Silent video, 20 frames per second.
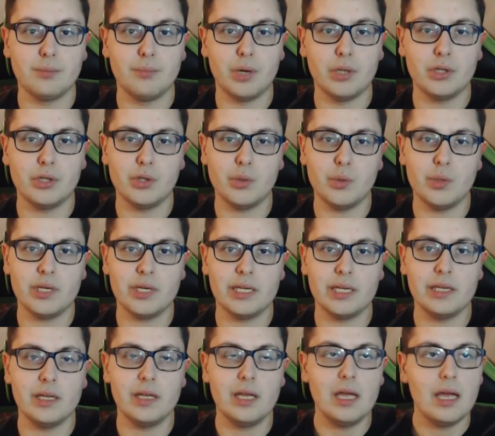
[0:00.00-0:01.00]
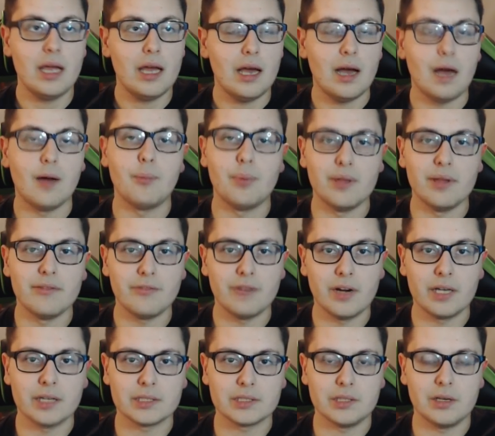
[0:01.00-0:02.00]
but doing it a bit
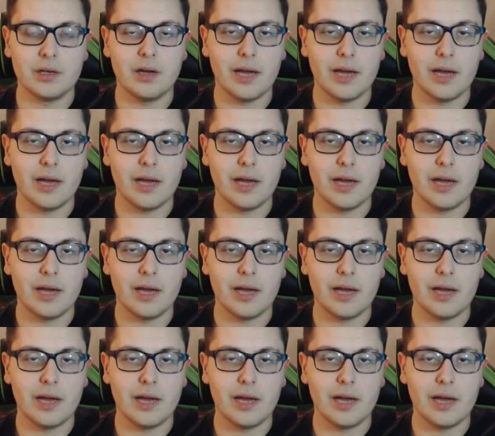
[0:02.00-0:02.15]
faster.